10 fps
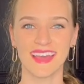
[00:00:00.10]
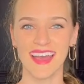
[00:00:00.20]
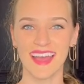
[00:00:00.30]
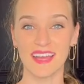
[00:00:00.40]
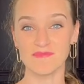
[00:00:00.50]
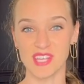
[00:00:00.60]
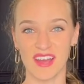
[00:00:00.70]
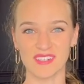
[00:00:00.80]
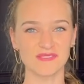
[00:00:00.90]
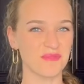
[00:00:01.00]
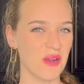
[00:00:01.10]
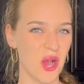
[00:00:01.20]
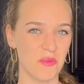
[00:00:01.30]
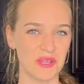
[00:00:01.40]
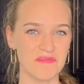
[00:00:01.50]
Hi, I'm Jacqueline from
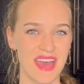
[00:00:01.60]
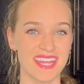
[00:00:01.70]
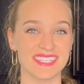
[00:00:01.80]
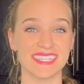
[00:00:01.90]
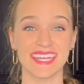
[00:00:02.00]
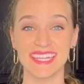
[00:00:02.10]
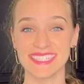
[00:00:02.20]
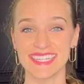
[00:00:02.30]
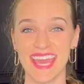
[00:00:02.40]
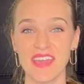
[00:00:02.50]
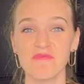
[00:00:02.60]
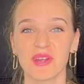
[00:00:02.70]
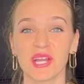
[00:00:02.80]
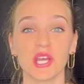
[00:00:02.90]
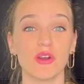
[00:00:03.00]
Home Reimagined, and today we're
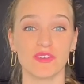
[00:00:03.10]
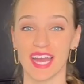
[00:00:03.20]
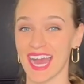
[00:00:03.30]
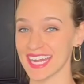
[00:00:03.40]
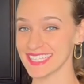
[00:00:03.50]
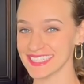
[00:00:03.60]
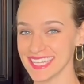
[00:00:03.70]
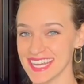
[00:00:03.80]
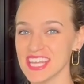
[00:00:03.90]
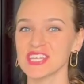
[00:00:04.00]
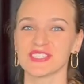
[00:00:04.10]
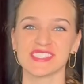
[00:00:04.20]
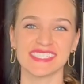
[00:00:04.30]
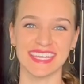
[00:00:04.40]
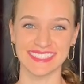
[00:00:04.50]
going to go over how to clean your
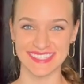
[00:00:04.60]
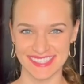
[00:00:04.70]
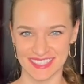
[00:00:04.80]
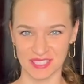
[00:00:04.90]
stainless steel